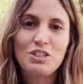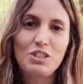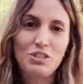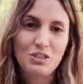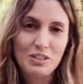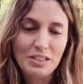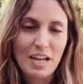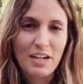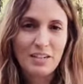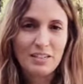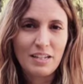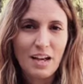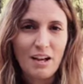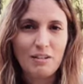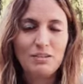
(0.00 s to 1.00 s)
in your second
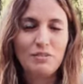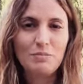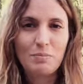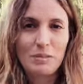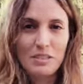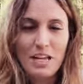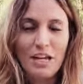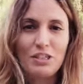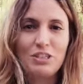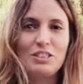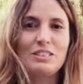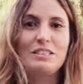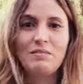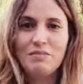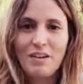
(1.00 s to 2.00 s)
house of
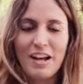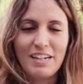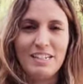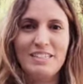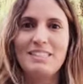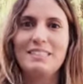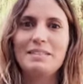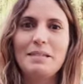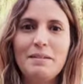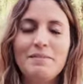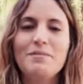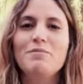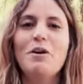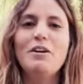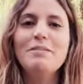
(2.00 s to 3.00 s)
possessions and finances. And
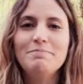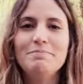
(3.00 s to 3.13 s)
what?